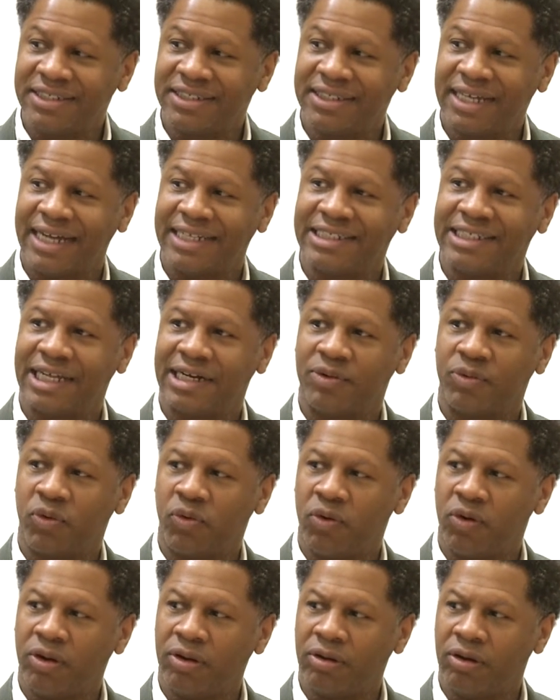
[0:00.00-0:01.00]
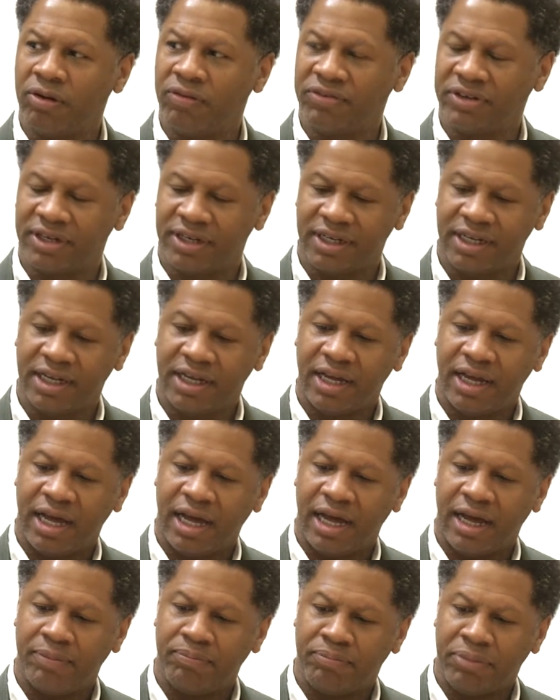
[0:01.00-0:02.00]
sites that are all over
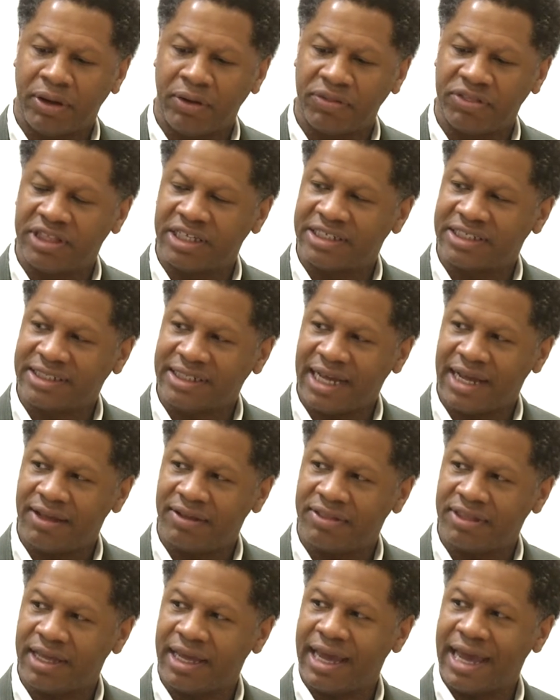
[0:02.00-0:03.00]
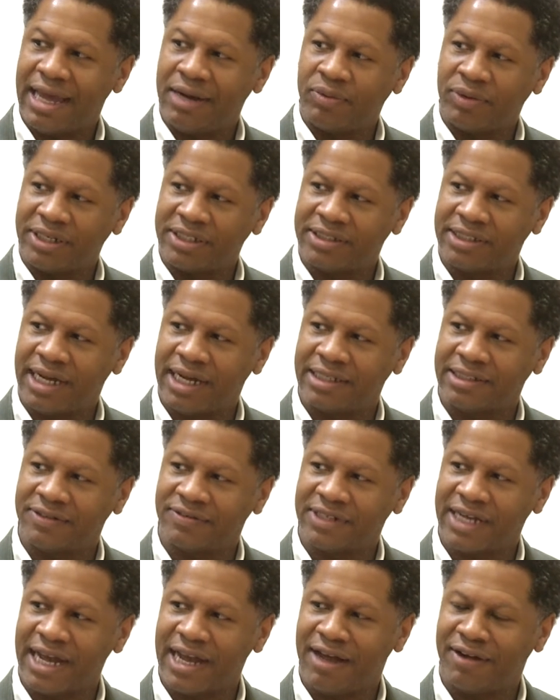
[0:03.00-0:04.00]
both the south and west sides of
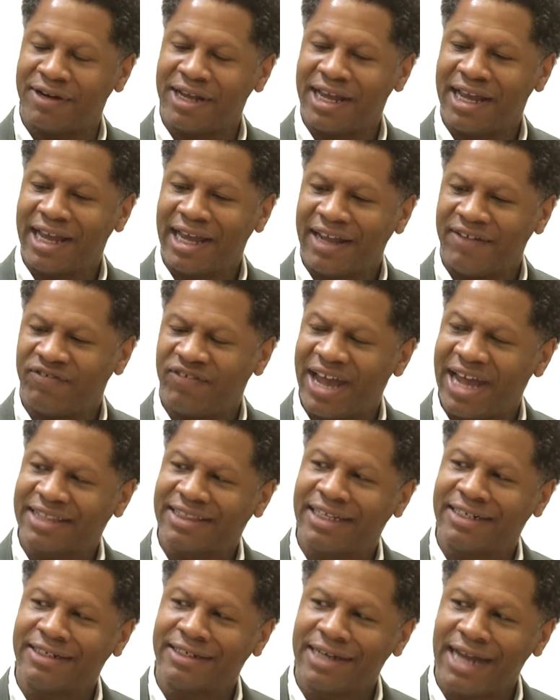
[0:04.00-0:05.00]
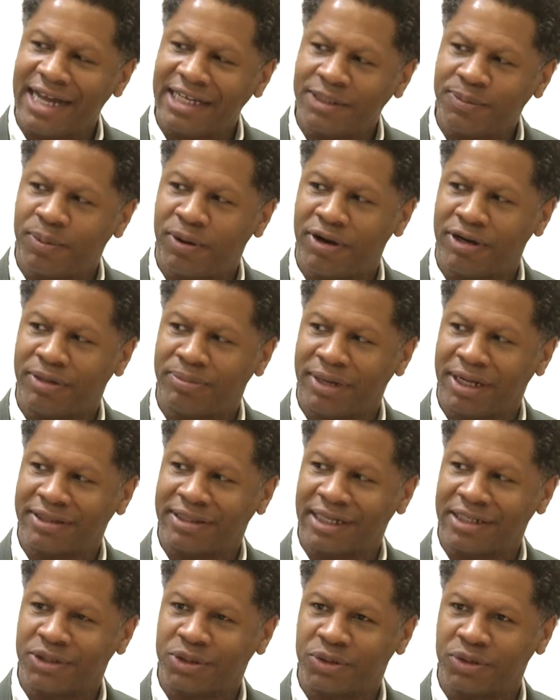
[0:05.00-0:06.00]
town. In fact, the nice part about
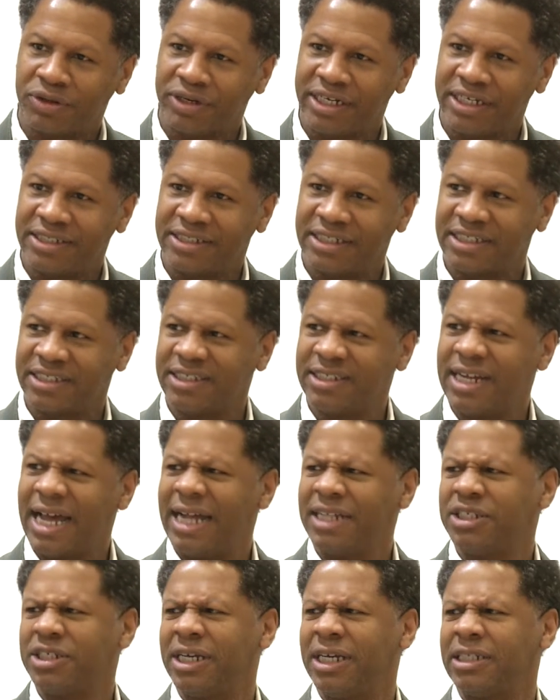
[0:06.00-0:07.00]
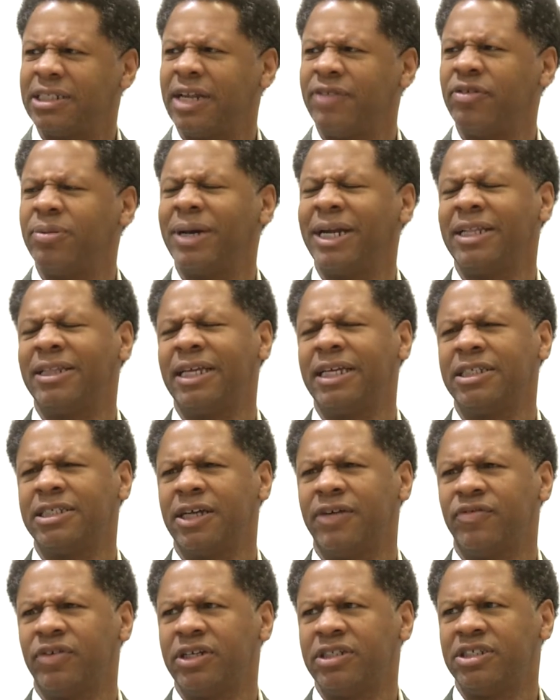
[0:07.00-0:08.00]
that story is it's not just, everybody thinks
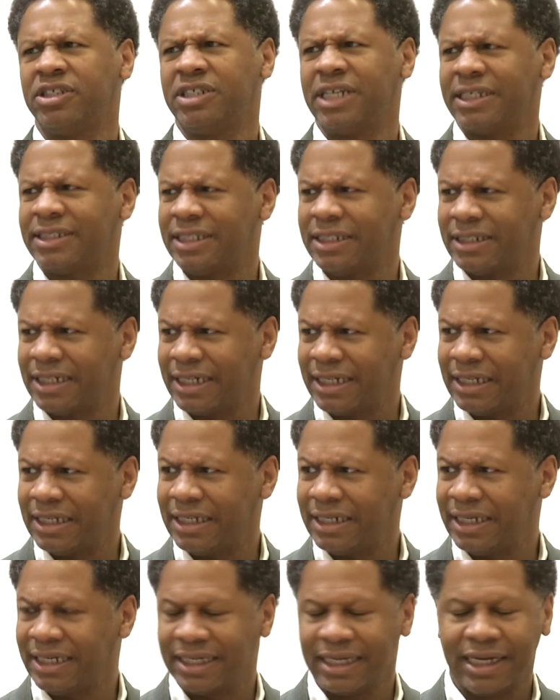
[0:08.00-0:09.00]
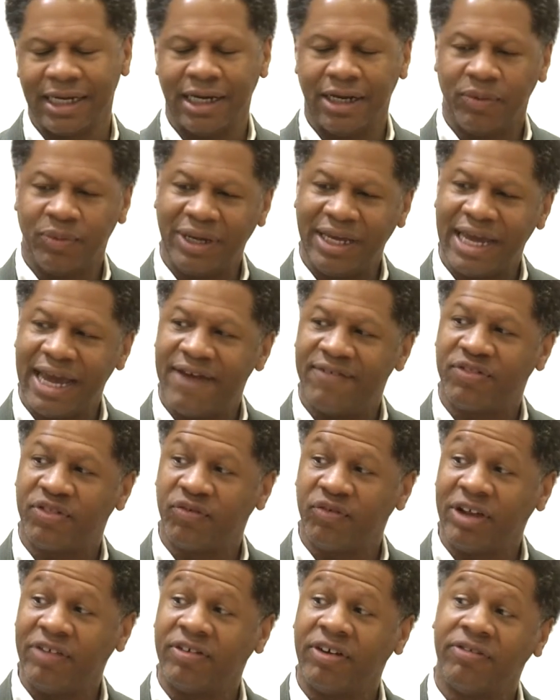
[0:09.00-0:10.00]
of it just as a clinic. We have
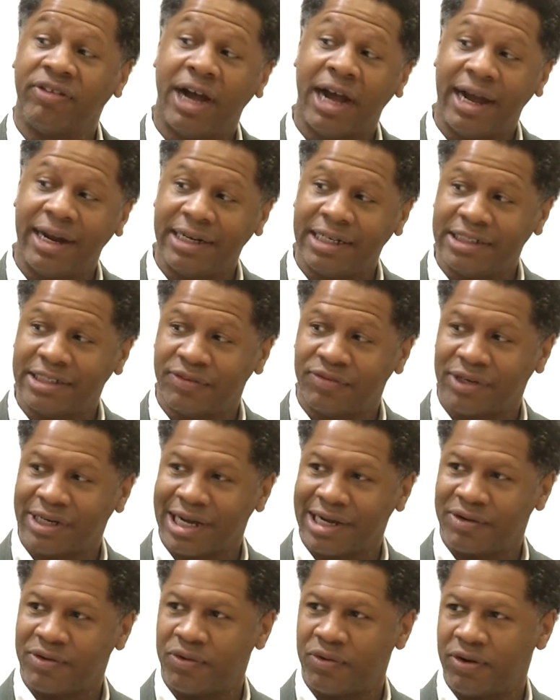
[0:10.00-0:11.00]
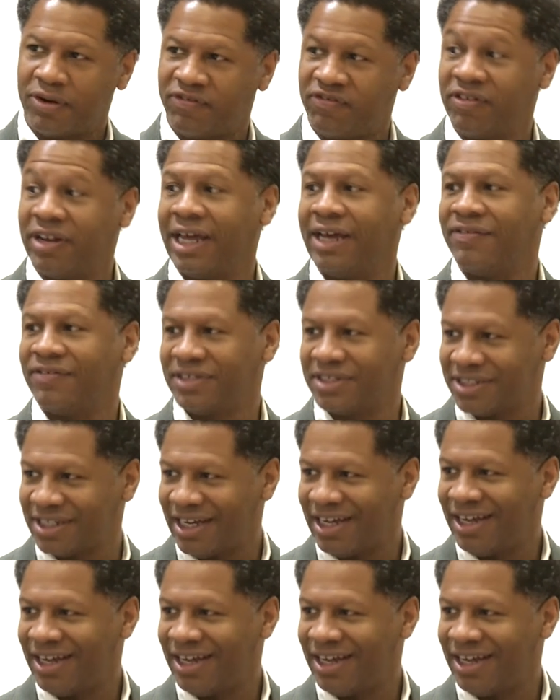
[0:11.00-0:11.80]
3 varieties of what I call flavors